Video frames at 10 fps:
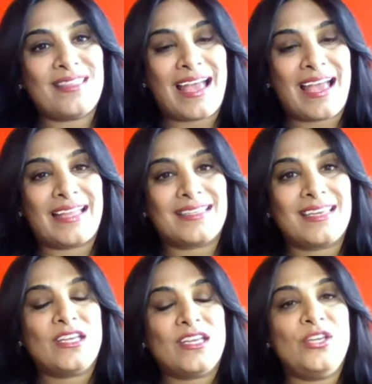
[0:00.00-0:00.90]
that,
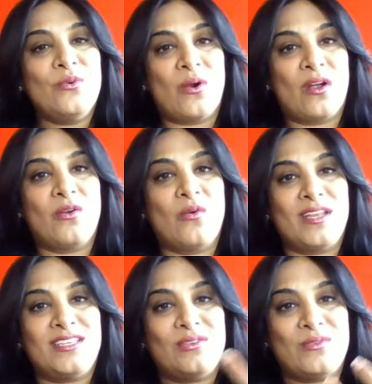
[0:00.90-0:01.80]
you are
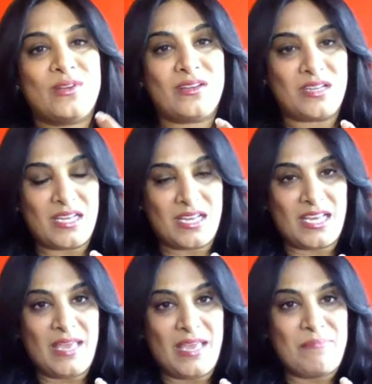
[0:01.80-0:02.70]
going to
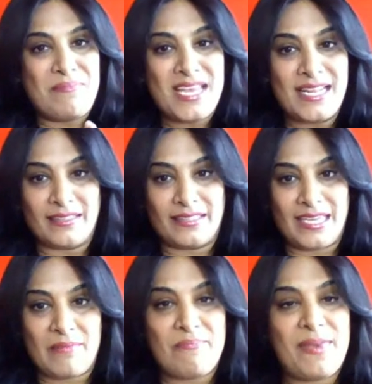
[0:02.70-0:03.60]
immediately
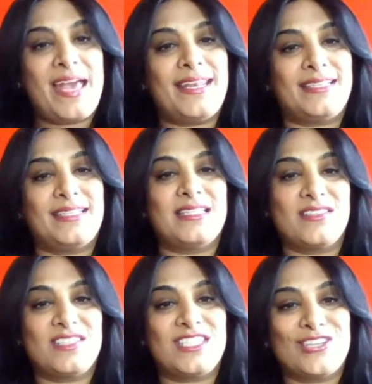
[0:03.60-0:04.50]
embed a sense
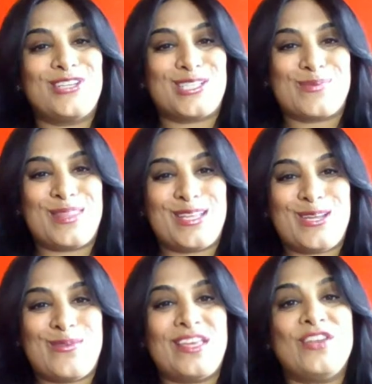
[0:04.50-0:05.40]
of stillness within
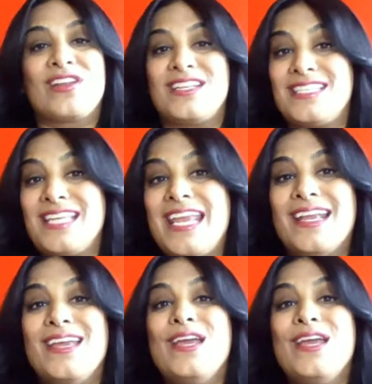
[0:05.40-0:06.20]
you that you're going to take